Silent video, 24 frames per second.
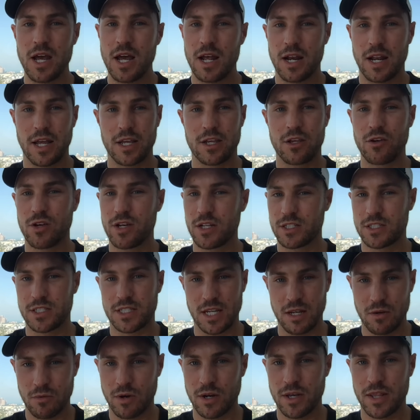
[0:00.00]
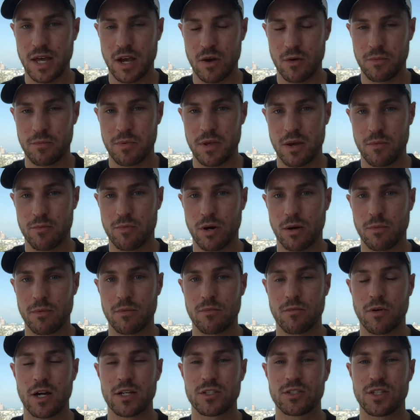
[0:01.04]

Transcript: like you can see why that would be a problem, right?